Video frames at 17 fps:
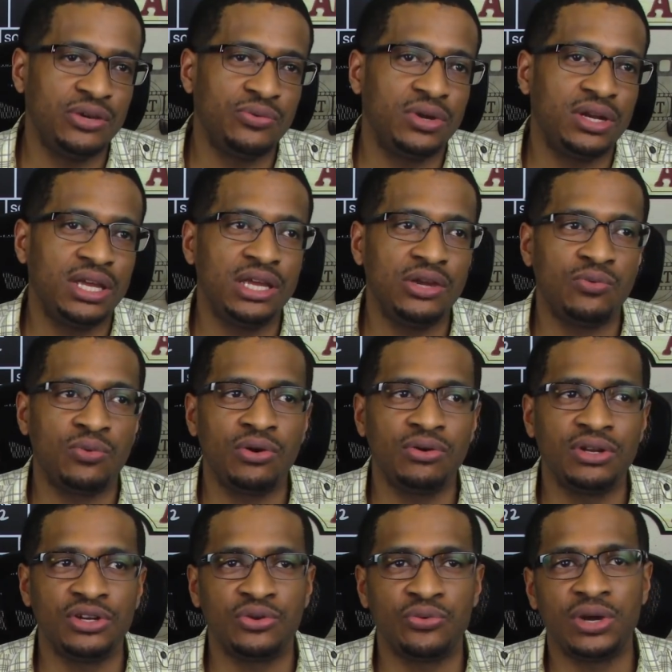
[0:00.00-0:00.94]
when he wrote
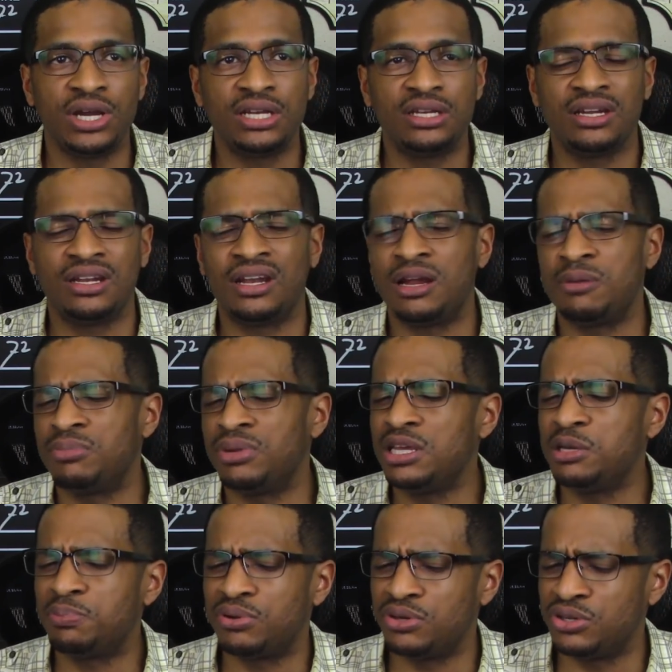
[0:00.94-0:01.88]
and directed and I
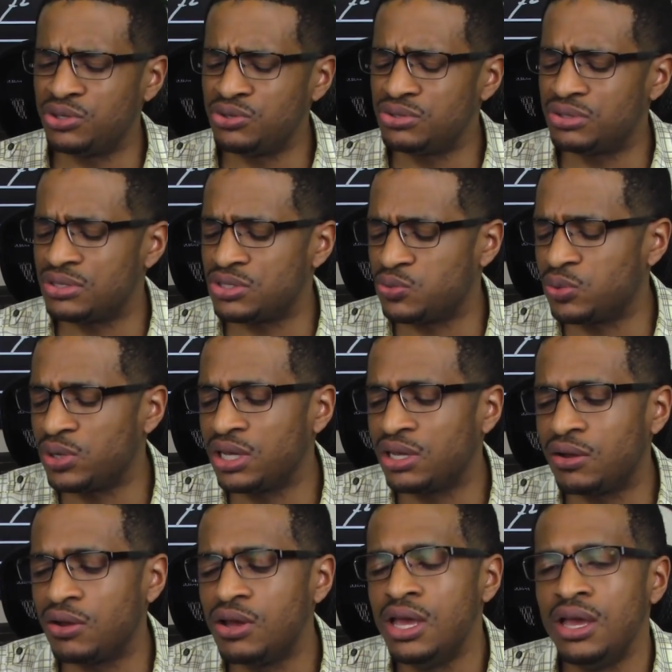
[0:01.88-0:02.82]
believe produced as
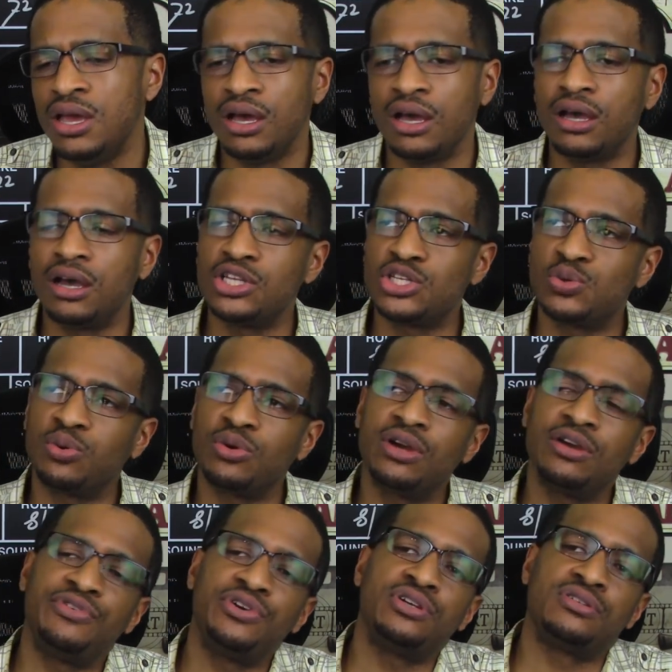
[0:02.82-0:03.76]
well uh,
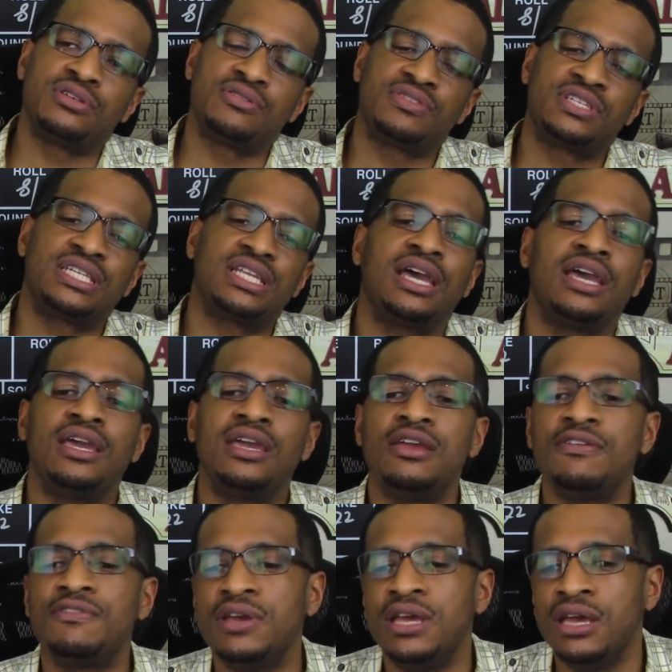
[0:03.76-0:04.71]
12 Years a
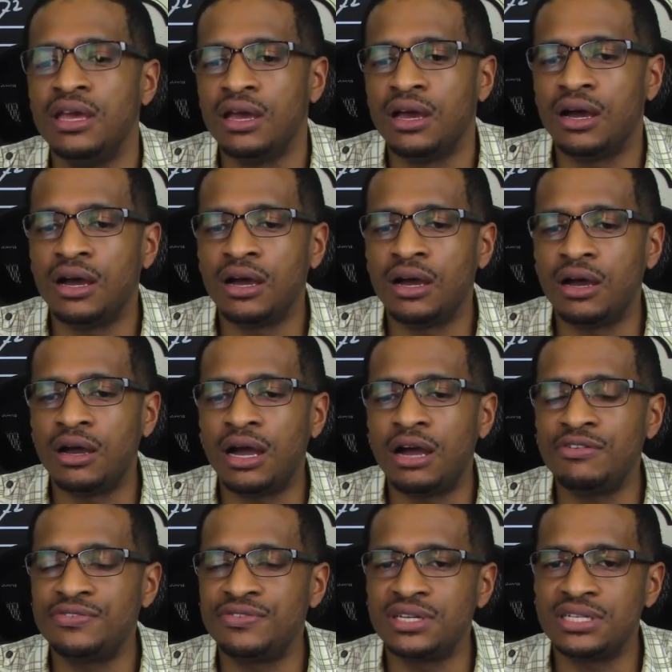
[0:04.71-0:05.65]
Slave. Uh, I
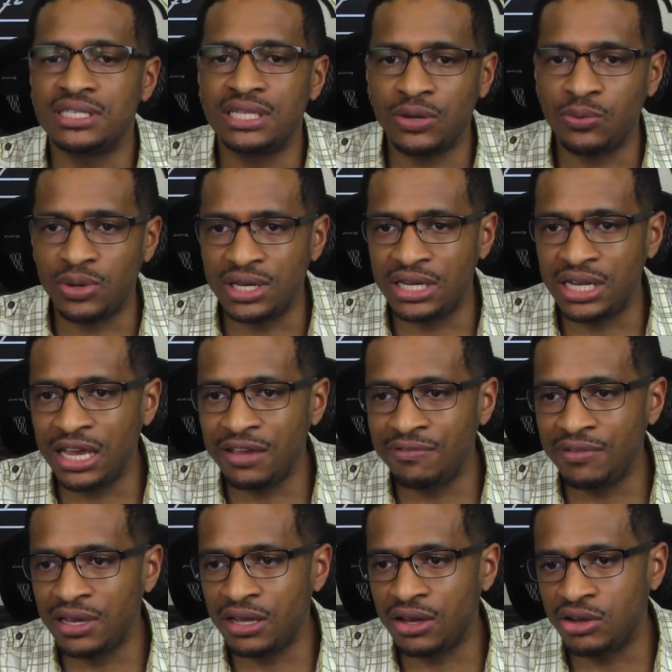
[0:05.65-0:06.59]
was going to say with
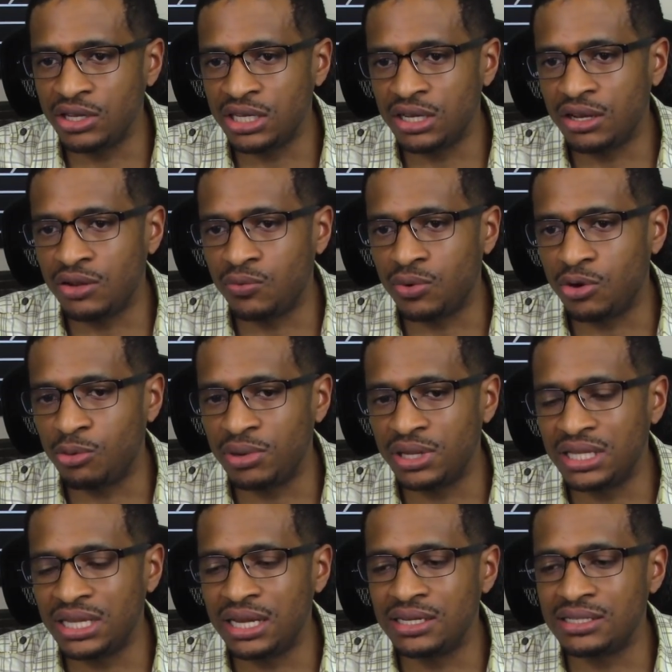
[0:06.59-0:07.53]
David Oyelowo,
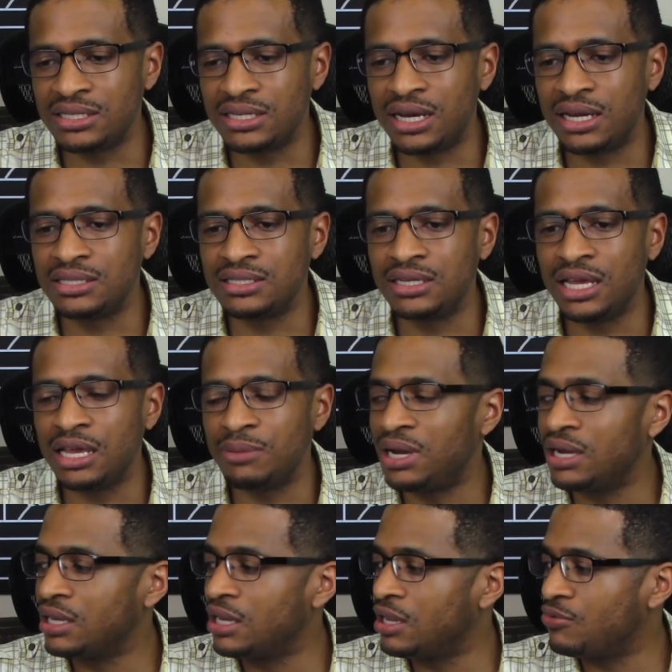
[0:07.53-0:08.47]
but that is not his name.
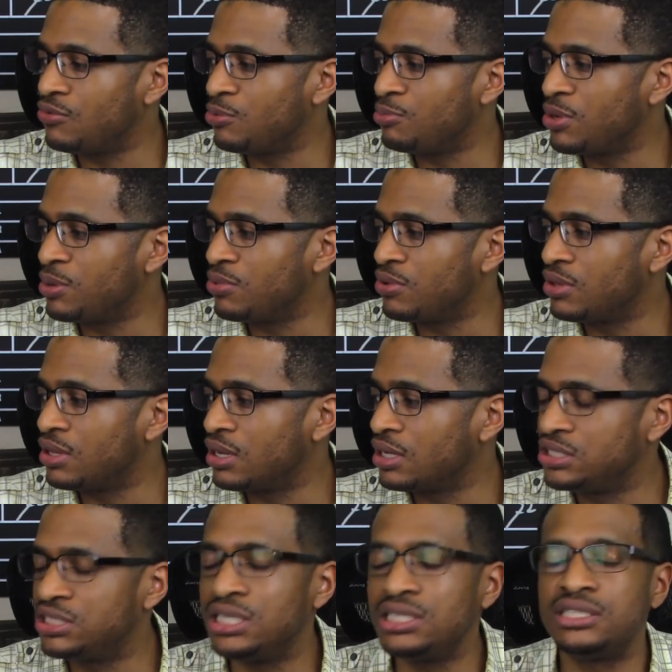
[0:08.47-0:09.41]
I can't remember the
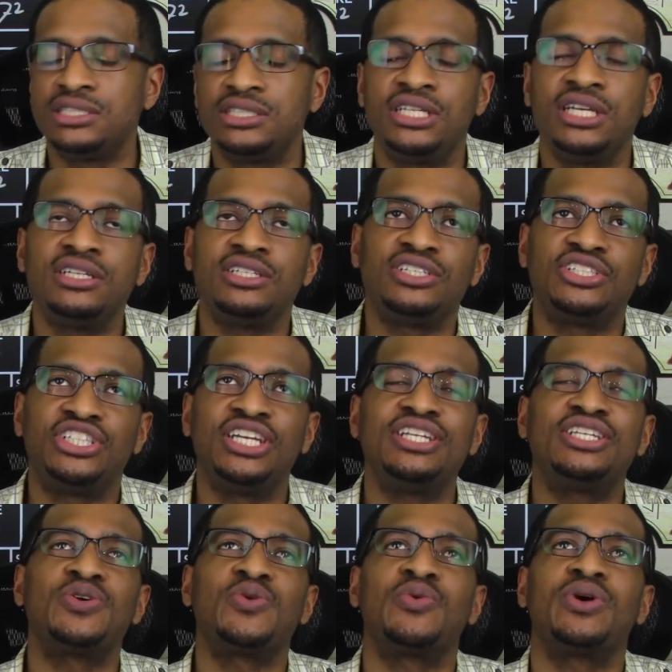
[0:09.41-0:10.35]
Chit Chit
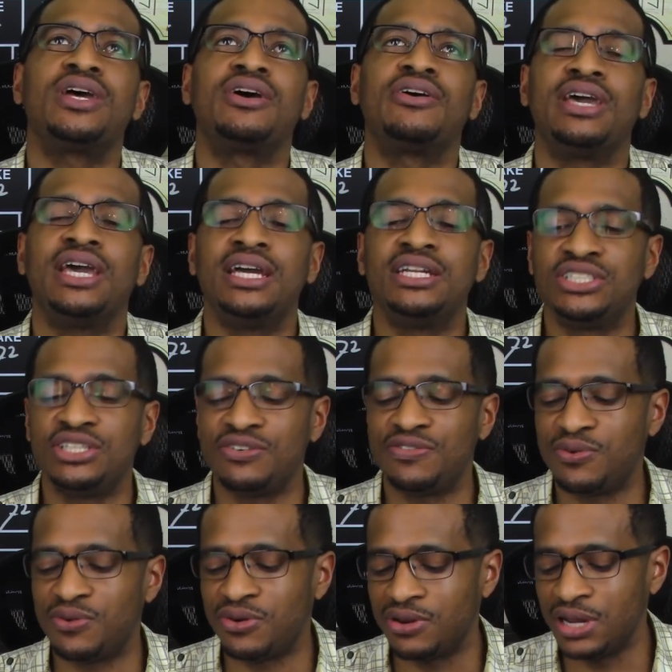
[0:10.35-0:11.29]
Chitwell
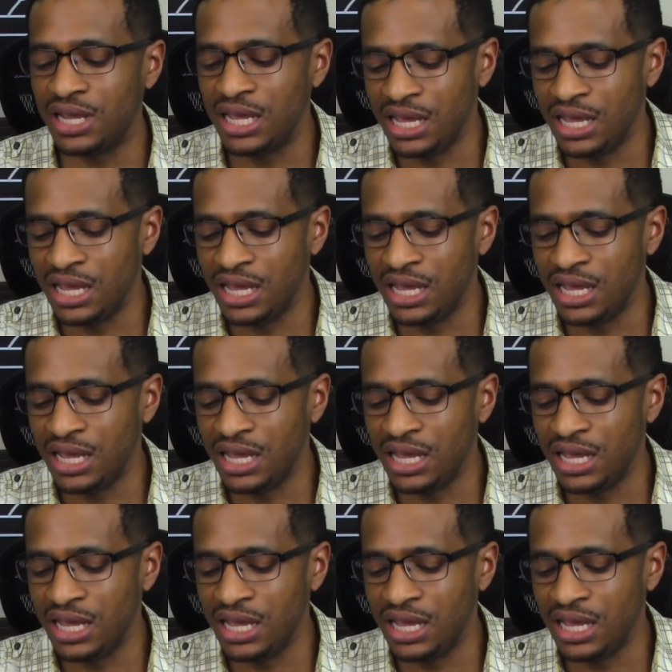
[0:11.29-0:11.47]
Ejiofor.